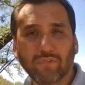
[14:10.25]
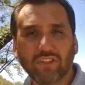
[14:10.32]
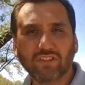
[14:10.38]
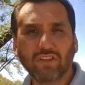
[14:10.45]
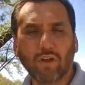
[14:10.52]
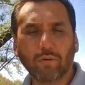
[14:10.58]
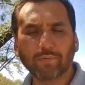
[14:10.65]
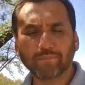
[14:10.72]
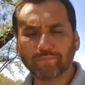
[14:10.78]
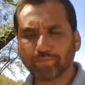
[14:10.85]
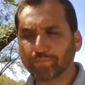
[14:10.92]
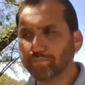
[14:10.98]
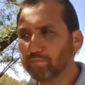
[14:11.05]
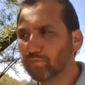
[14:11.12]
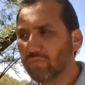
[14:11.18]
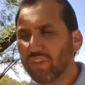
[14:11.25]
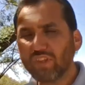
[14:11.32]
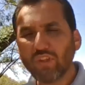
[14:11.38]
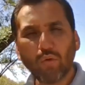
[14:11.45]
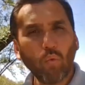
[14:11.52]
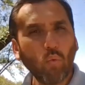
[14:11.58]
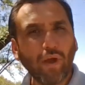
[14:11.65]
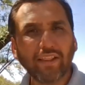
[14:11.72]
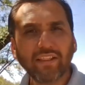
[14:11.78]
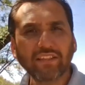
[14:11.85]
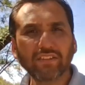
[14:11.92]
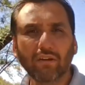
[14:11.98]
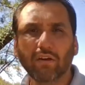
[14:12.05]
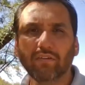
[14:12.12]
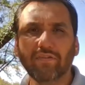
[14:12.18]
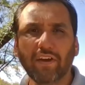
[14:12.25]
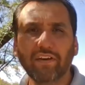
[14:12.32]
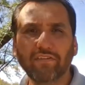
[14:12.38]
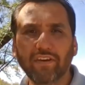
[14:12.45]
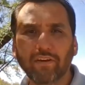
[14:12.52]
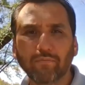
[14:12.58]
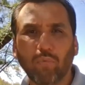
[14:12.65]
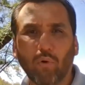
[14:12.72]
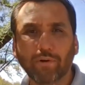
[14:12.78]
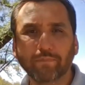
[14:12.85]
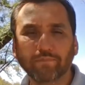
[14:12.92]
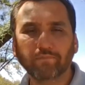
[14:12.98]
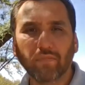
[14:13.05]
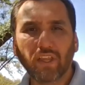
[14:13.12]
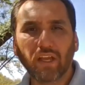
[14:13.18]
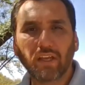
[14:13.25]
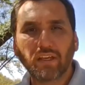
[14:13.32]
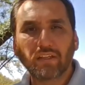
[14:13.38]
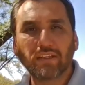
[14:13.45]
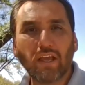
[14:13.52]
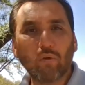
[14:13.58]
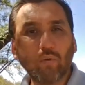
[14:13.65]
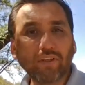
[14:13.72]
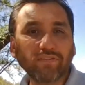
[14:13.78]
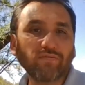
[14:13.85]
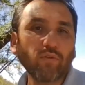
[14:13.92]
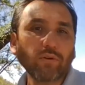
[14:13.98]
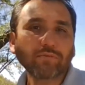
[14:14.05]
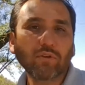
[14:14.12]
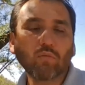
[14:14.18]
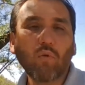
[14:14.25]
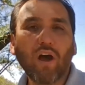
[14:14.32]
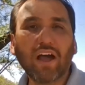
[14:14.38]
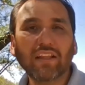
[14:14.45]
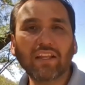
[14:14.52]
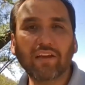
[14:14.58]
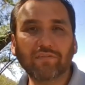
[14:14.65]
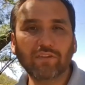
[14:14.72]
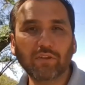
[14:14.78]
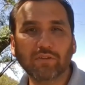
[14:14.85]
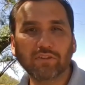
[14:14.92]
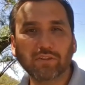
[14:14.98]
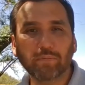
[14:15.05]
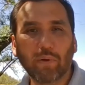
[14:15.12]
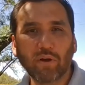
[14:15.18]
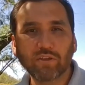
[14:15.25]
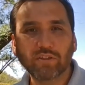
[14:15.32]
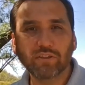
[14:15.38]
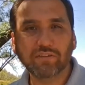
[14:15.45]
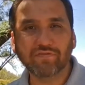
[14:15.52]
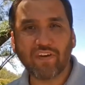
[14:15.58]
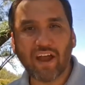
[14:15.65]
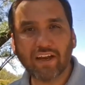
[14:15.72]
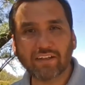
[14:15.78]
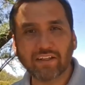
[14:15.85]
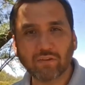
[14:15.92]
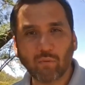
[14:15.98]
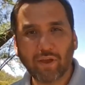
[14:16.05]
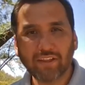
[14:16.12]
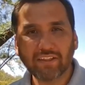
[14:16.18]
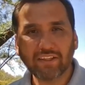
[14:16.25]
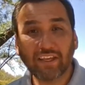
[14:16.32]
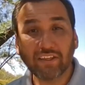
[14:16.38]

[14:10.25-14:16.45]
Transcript: So wetlands are very, very important. Now, what forms of wildlife do you suppose you'd find at a wetland?